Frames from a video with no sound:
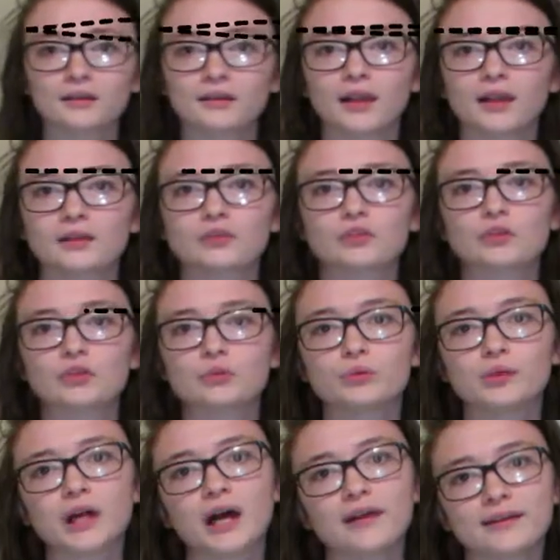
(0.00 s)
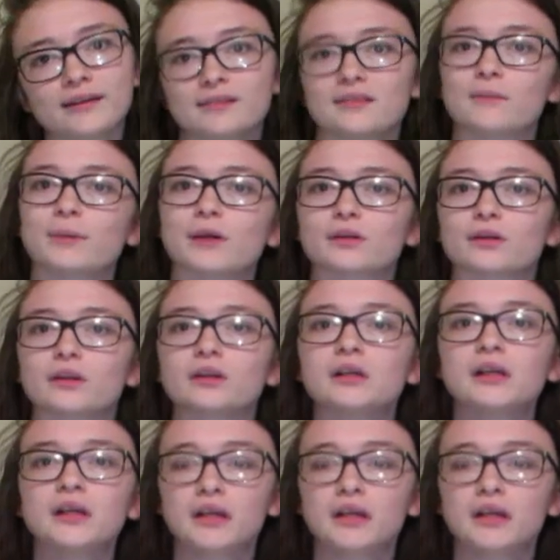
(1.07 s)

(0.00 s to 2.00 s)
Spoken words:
like to cut in the butter